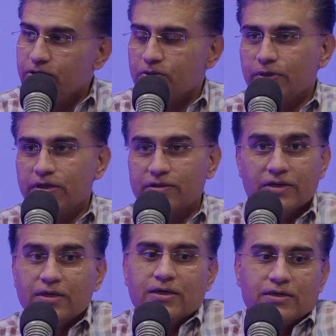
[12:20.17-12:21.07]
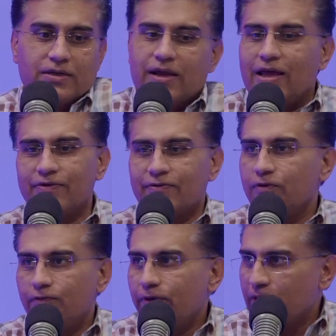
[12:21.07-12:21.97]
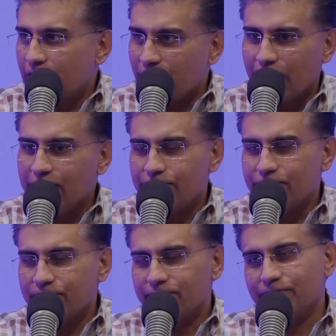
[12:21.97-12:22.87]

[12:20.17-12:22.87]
Should yeah. we not have a fulfilling life? If you